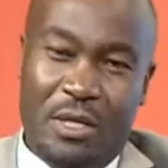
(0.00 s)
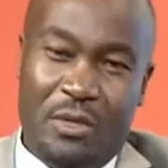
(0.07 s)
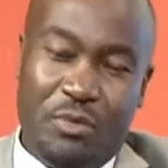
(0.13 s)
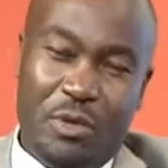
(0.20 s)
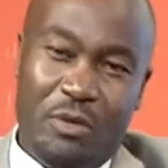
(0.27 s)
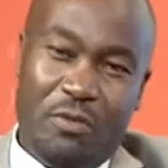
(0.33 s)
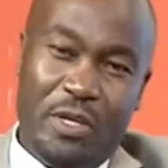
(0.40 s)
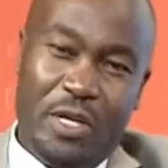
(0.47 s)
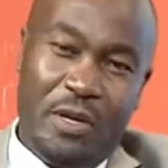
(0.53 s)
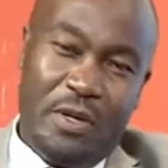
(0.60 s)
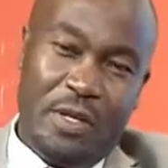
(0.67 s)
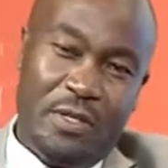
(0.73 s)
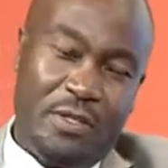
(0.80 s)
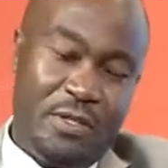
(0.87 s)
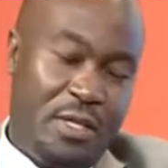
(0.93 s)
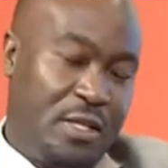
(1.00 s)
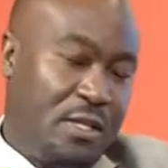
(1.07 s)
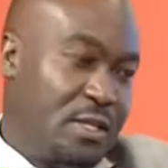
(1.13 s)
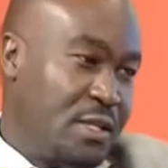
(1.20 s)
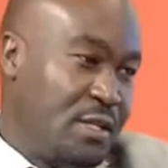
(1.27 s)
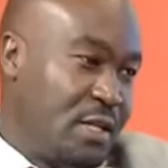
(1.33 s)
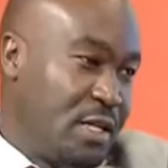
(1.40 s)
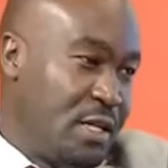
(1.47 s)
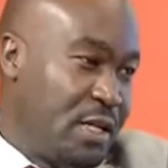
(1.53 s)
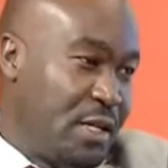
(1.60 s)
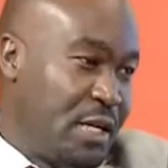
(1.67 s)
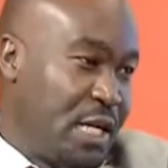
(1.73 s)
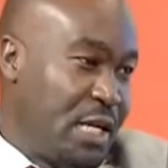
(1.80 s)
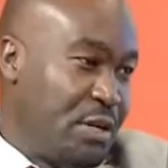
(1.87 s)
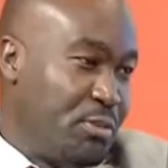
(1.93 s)
There's one of the areas that
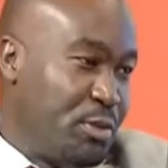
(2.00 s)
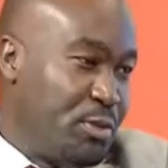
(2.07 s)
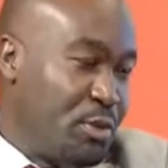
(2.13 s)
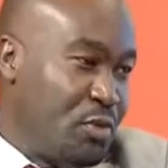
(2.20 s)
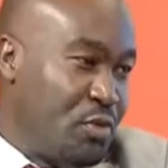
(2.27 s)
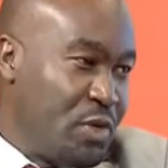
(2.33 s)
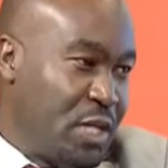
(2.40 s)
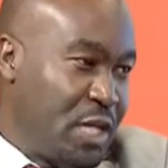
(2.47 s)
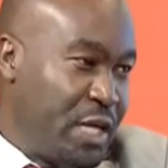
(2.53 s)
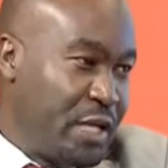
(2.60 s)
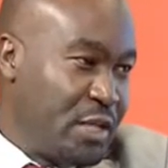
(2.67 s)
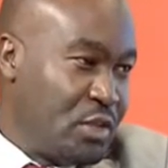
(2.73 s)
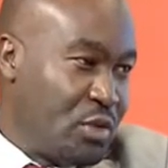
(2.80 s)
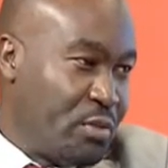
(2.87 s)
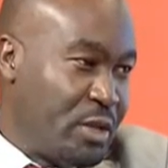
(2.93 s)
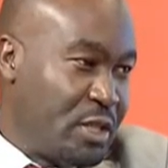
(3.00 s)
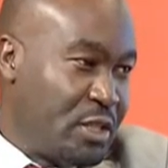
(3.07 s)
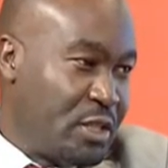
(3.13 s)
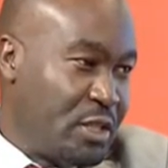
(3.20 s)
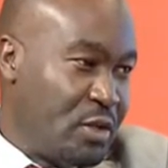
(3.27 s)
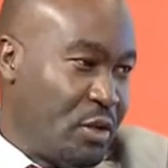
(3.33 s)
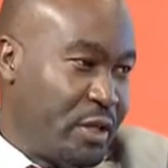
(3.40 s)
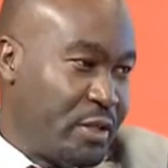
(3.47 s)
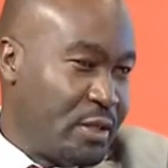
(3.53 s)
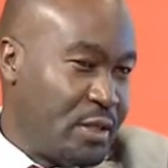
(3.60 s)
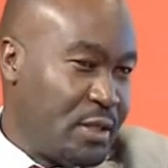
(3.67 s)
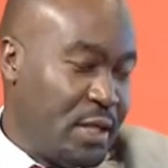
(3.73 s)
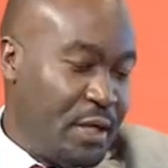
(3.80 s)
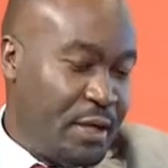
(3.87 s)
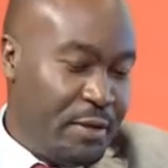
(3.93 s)
our people really liked so much,
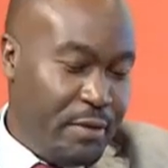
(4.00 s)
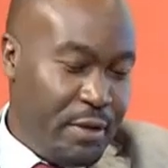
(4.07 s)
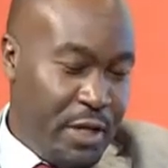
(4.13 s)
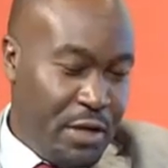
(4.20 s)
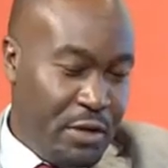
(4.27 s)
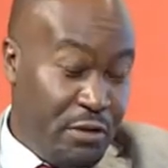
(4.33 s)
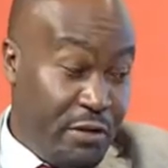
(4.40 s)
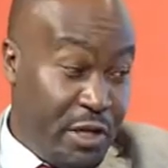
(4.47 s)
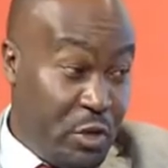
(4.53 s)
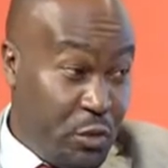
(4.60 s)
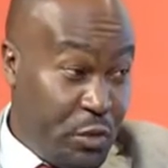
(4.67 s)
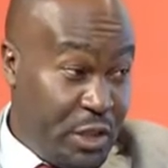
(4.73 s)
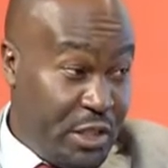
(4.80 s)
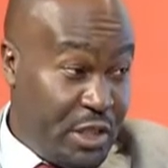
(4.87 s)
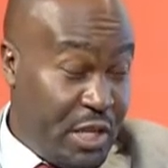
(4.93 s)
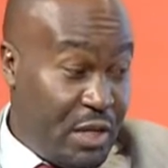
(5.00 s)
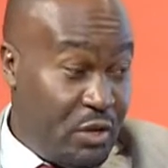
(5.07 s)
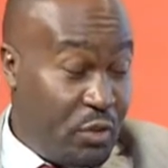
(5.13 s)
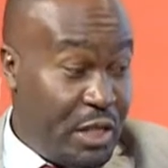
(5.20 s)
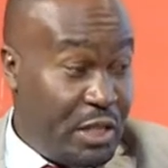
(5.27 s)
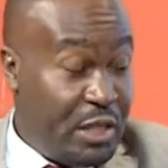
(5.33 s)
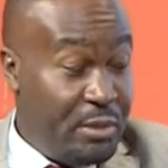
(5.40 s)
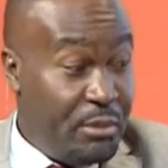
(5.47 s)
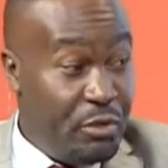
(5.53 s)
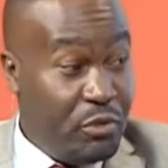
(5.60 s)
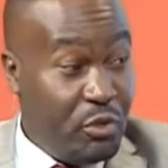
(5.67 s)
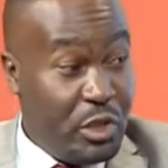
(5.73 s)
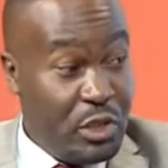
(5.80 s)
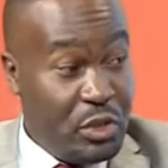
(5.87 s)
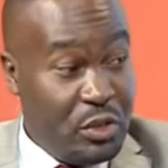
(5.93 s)
Nicholas, the area of annuities. I had quite a number
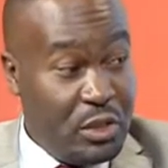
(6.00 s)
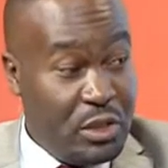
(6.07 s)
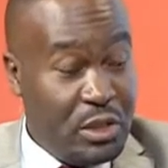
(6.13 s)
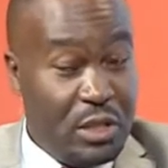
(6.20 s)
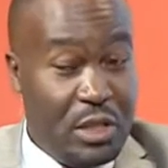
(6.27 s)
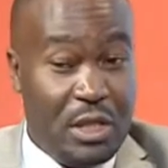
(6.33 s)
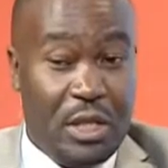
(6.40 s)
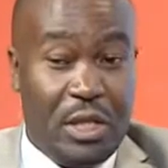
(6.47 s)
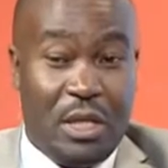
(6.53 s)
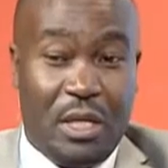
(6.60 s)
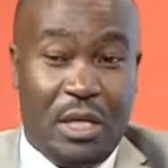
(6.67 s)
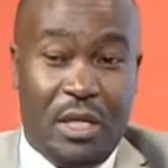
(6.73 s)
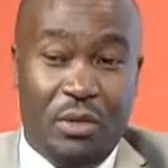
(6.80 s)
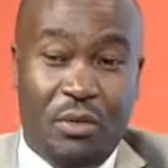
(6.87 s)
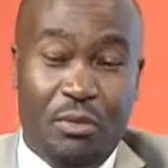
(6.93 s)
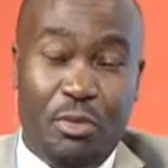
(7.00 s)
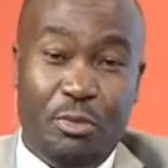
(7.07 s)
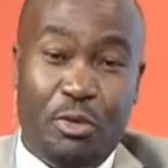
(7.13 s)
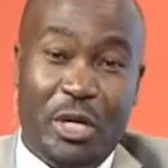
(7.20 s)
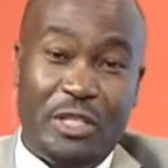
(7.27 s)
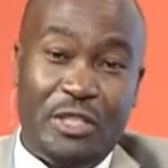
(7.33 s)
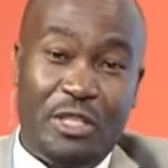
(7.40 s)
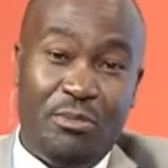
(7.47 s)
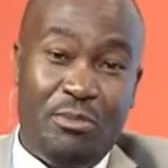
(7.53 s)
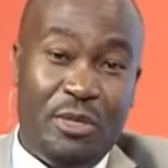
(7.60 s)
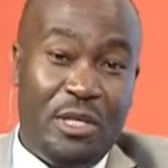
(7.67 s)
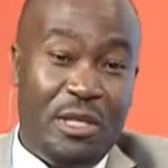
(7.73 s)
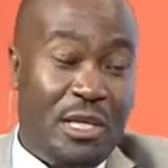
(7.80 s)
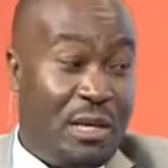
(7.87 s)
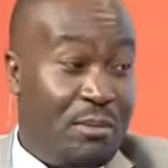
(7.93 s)
of questions. Yes. People asking
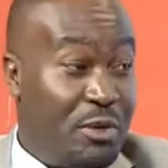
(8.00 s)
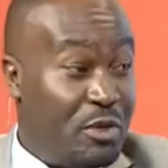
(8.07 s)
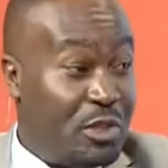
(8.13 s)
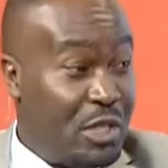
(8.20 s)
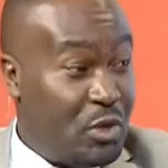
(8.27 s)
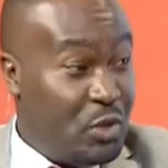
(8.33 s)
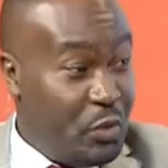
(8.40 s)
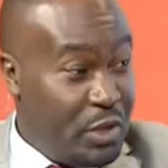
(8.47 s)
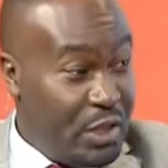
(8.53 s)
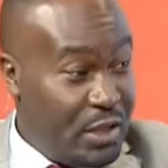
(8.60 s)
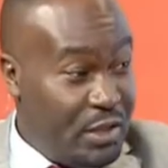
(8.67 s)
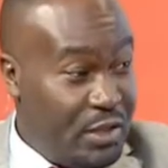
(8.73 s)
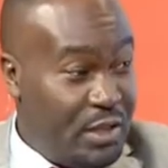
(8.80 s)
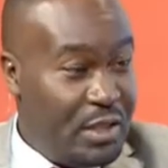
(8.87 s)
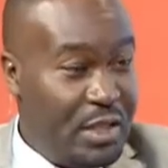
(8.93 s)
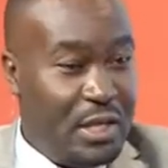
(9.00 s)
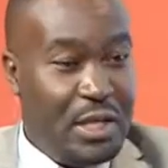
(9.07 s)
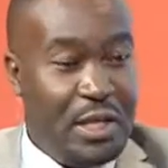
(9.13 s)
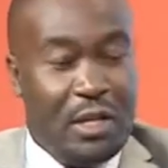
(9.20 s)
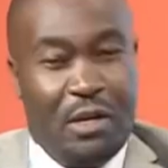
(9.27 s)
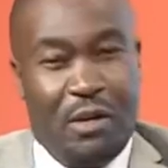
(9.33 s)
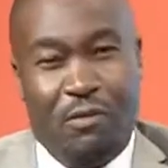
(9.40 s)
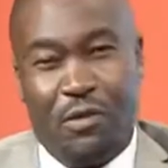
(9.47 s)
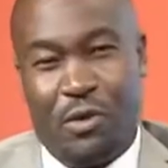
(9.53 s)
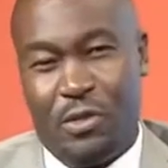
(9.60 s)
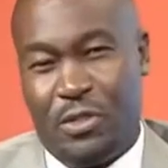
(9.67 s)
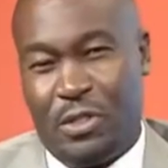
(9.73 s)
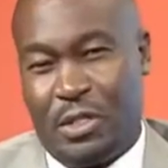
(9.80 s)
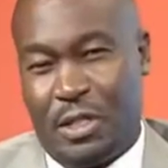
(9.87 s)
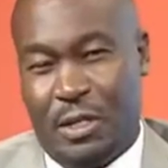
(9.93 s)
me about annuities. Of
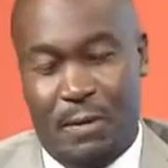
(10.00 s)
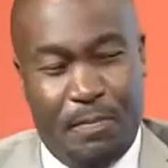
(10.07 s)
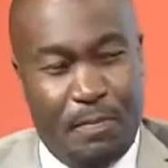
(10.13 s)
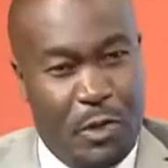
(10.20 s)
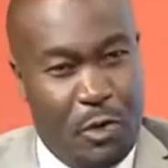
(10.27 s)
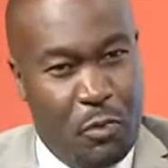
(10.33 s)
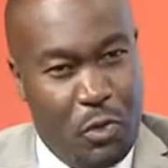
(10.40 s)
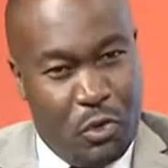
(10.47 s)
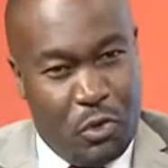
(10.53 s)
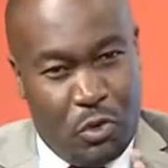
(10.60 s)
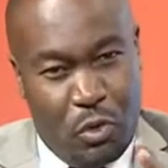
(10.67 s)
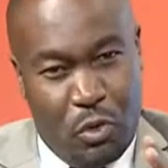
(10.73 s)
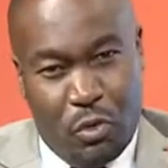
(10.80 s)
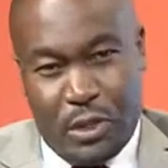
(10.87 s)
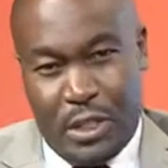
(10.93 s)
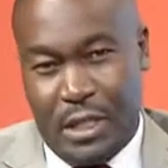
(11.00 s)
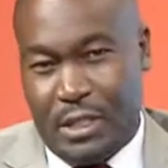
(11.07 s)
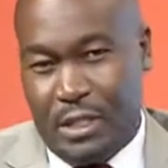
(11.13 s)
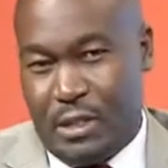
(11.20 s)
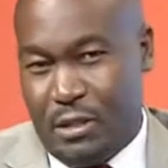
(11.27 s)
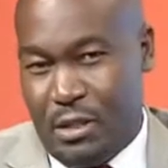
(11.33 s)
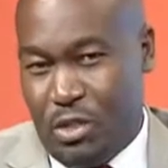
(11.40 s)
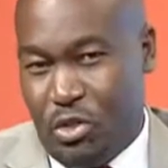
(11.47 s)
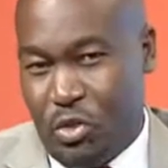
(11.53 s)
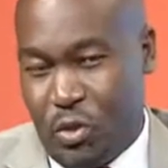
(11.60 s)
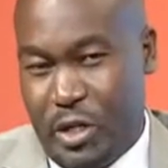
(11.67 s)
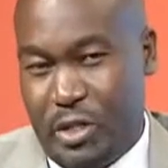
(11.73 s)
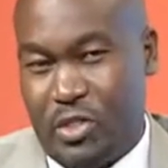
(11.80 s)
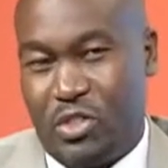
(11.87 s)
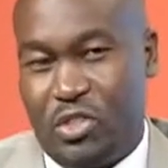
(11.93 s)
course, we also looked at the
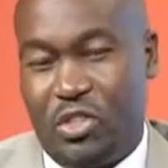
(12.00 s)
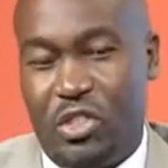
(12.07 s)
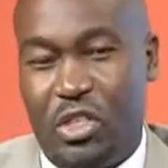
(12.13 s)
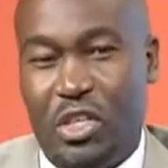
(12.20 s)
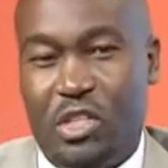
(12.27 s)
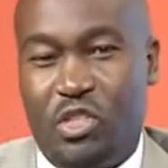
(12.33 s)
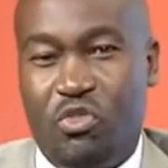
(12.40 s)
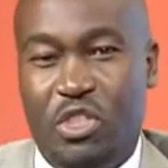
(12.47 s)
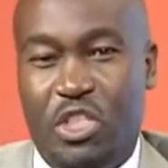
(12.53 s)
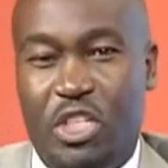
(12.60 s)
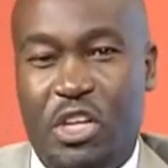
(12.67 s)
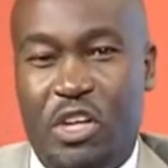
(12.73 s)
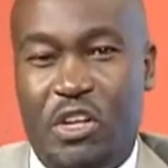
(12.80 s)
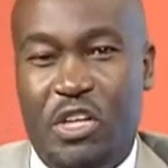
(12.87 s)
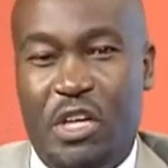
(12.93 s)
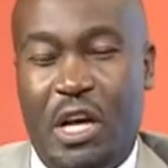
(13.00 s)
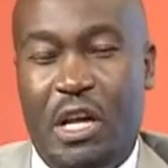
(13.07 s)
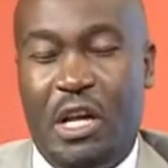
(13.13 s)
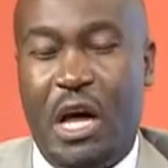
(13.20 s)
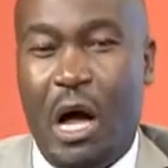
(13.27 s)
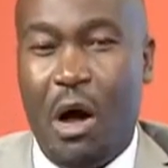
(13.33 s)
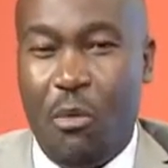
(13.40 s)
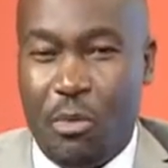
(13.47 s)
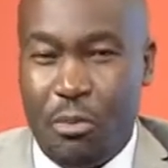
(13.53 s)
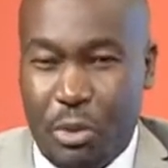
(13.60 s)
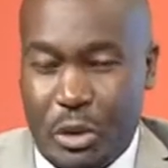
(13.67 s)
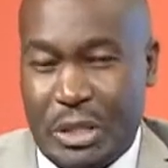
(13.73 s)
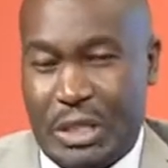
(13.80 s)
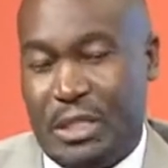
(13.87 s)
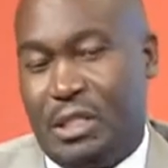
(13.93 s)
insurance industry generally and how
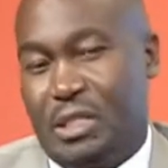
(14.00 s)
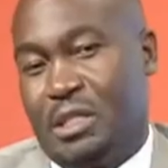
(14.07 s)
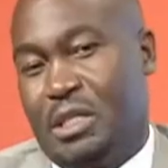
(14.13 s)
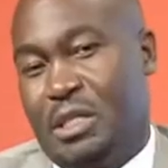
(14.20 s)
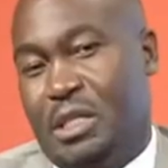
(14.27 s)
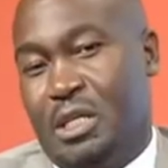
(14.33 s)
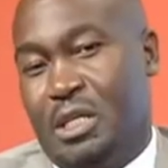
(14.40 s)
important